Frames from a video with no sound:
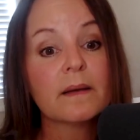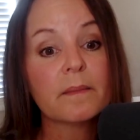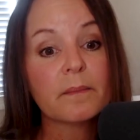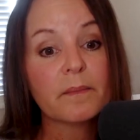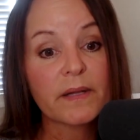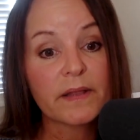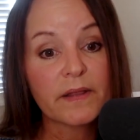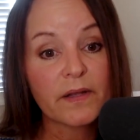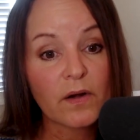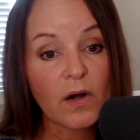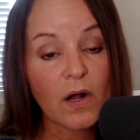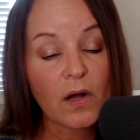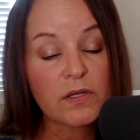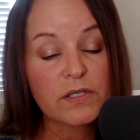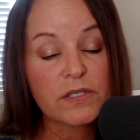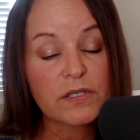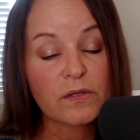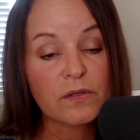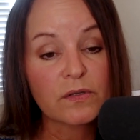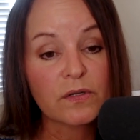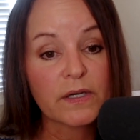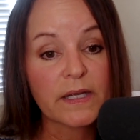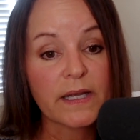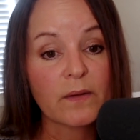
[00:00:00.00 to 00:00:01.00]
but they're also
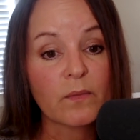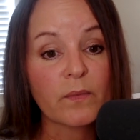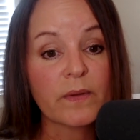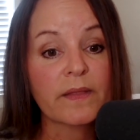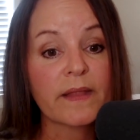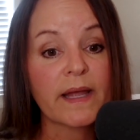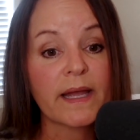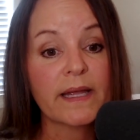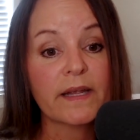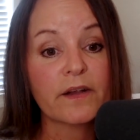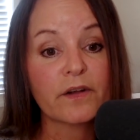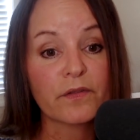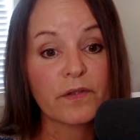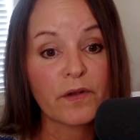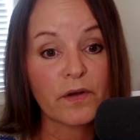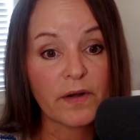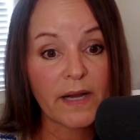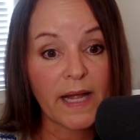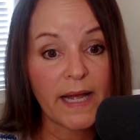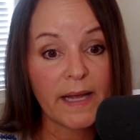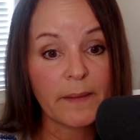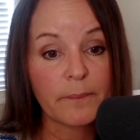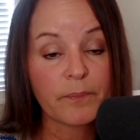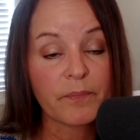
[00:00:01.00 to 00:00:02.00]
looking when they hear their
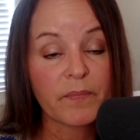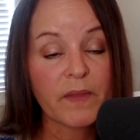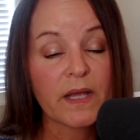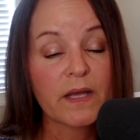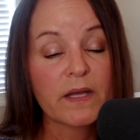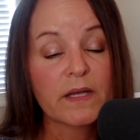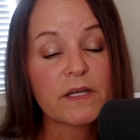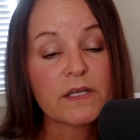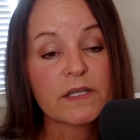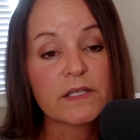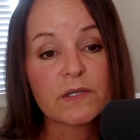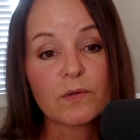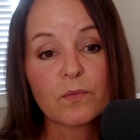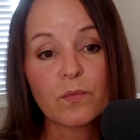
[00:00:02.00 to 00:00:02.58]
name. So